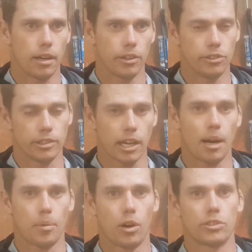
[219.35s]
using
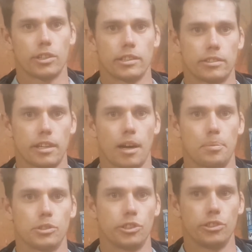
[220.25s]
carbohydrates to start
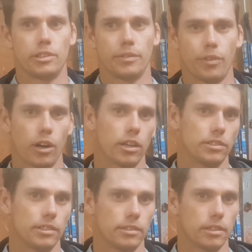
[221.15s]
producing
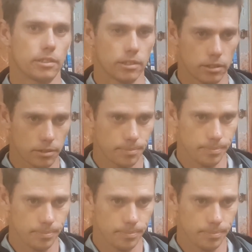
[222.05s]
photosynthesis,